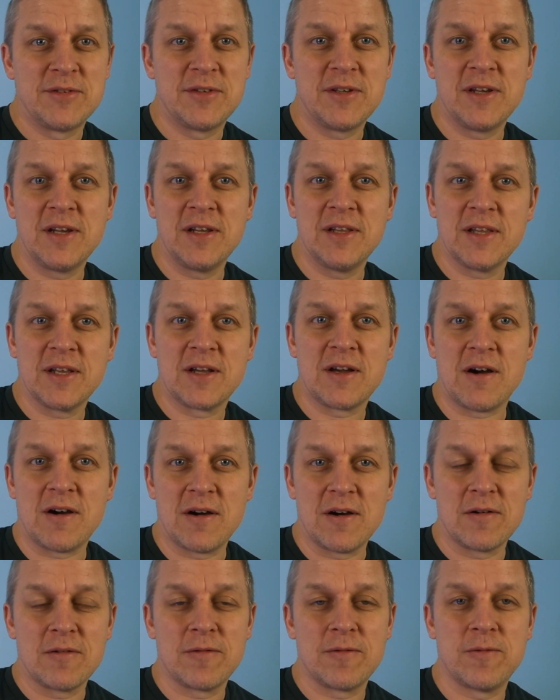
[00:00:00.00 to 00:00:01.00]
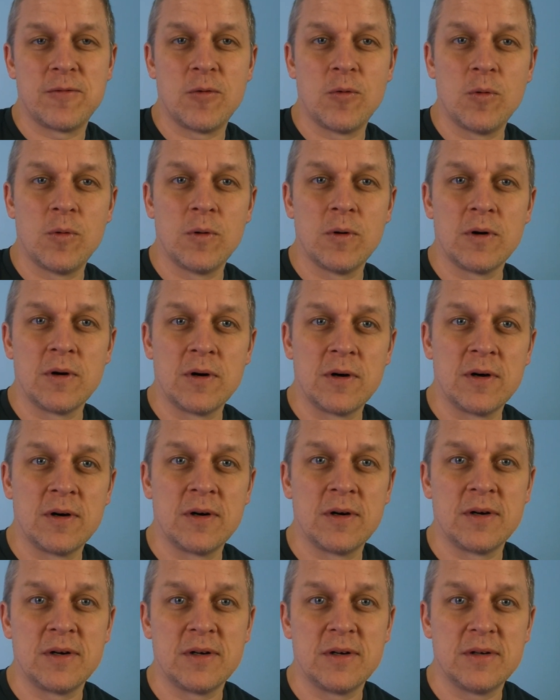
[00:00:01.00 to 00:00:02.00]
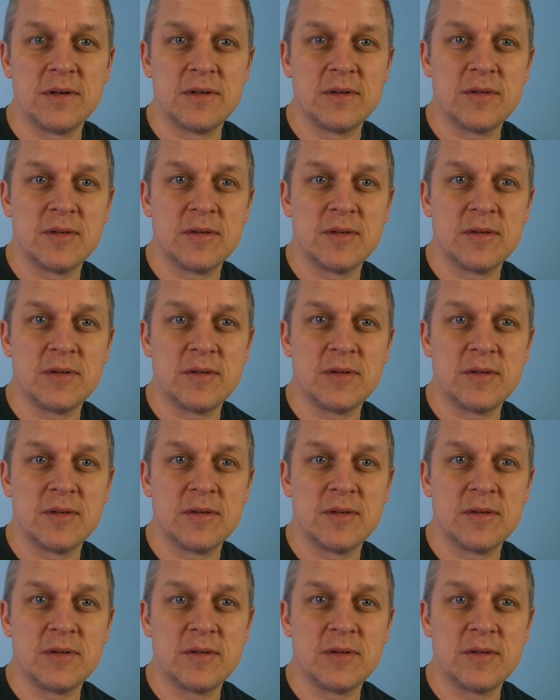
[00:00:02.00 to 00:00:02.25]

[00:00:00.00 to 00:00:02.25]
sitting in the car for